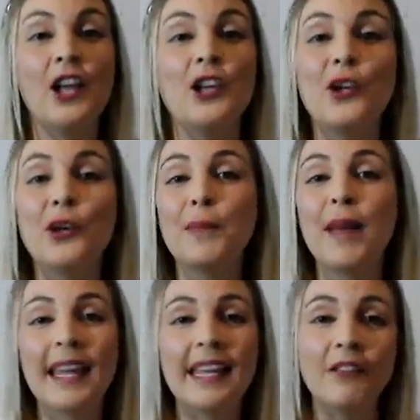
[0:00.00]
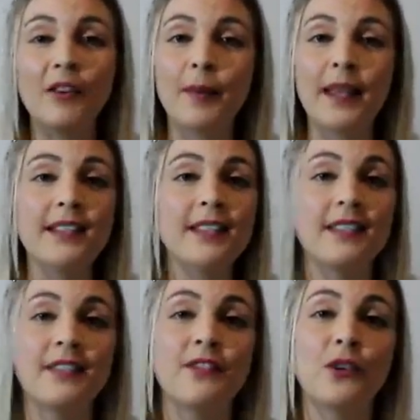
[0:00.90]
You may give your
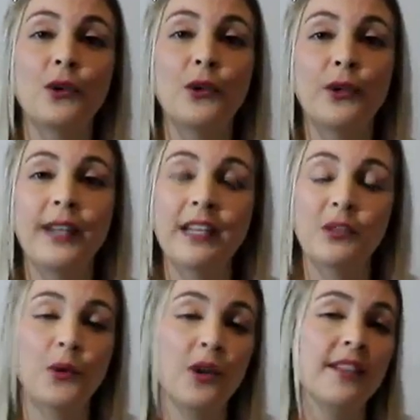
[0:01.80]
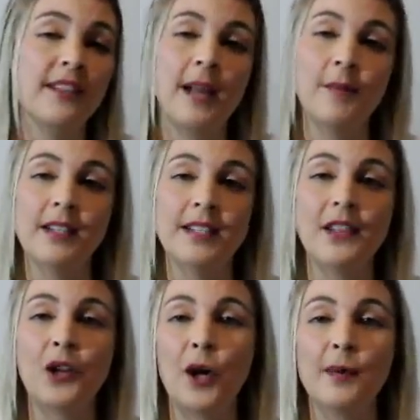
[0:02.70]
best for your next work assignment in
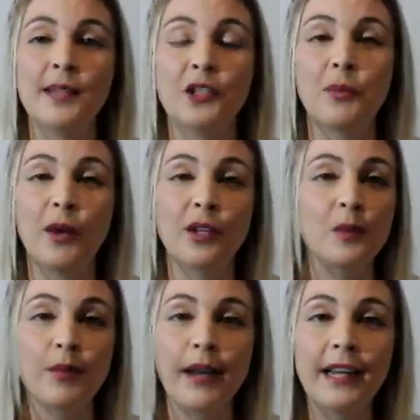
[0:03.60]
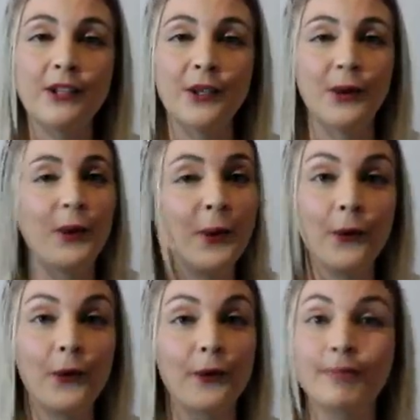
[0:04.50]
the hopes that your boss will praise you
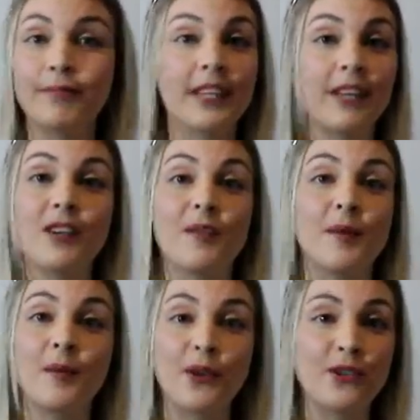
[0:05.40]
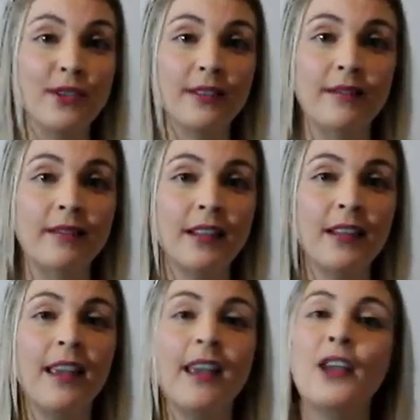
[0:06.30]
or give you a promotion.
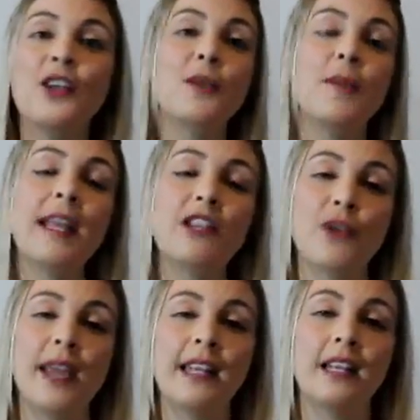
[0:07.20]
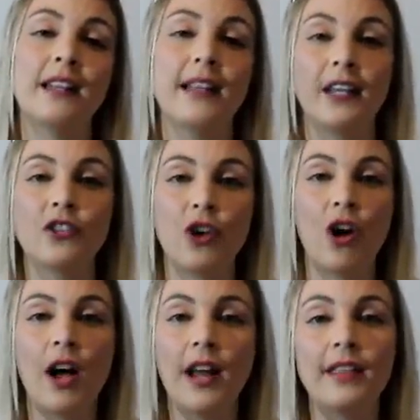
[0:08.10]
You may train a little extra
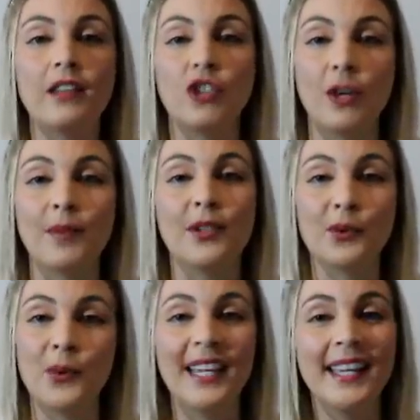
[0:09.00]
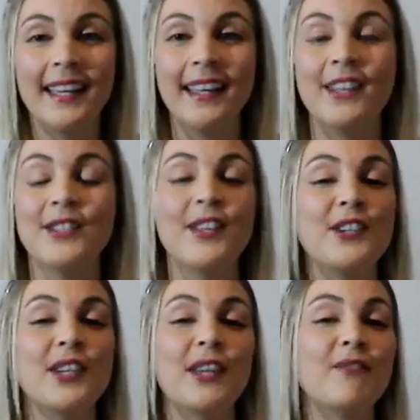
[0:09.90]
hard at the gym this week so that
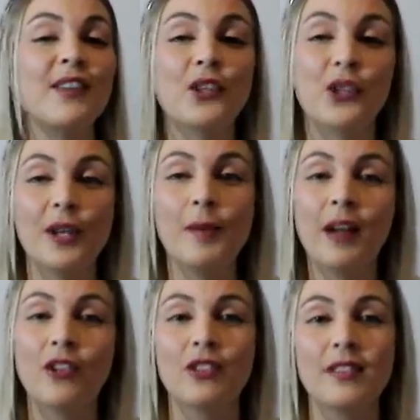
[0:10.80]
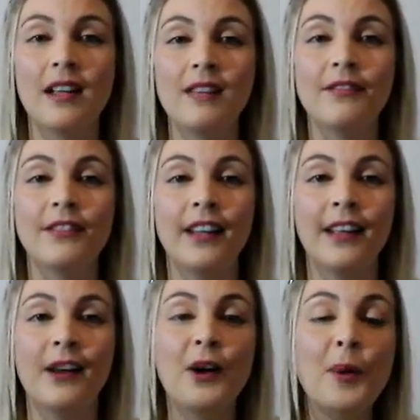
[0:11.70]
you can feel good about yourself,
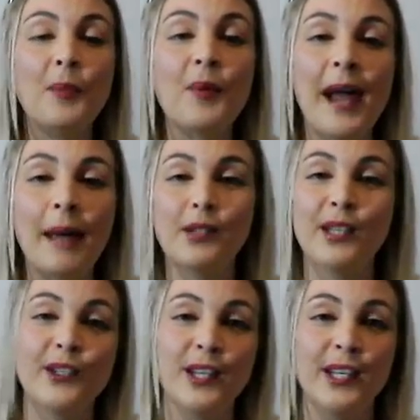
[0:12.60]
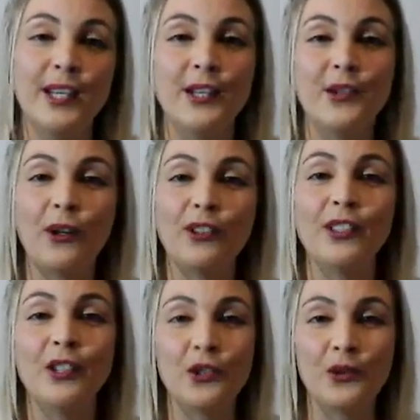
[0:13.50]
or perhaps so that you can indulge in
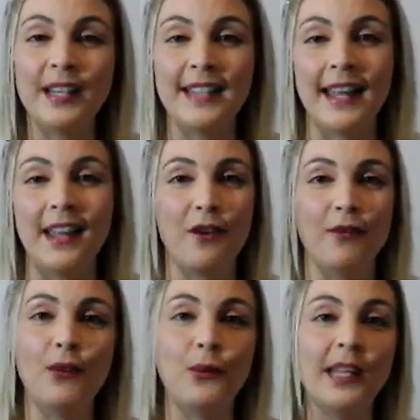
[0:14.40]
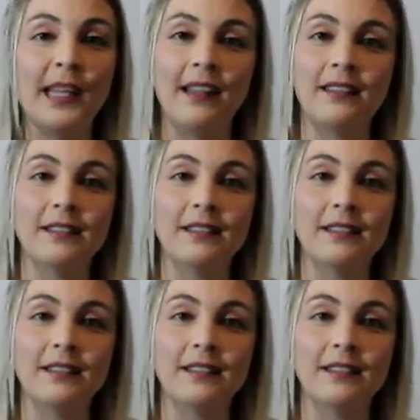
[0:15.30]
a treat day over the weekend.